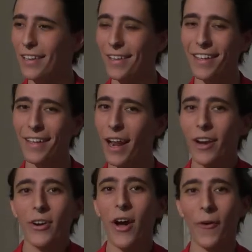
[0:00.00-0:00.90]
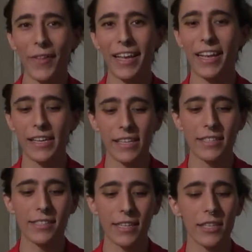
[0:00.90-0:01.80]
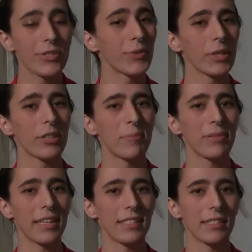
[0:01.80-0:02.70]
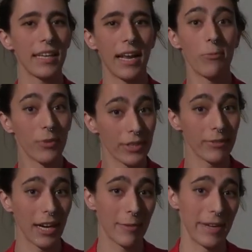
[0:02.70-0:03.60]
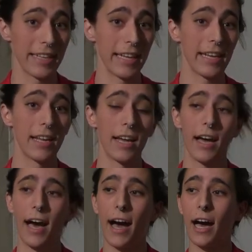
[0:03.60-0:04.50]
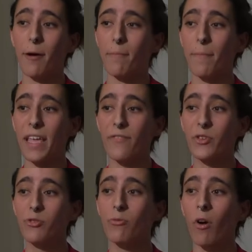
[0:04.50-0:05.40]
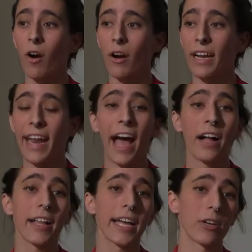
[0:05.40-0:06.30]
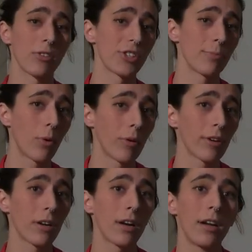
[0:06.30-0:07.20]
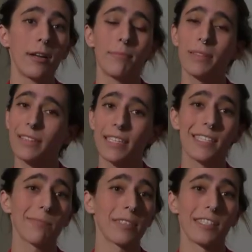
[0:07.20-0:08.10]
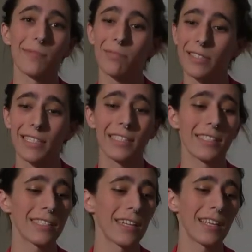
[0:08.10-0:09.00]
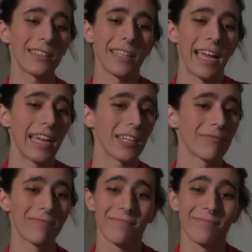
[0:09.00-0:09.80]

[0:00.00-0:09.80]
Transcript: uh, I don't know, like it is, it is a really good place and I really recommend it. Um, if you are an ally or a supporter, please, please, please, like,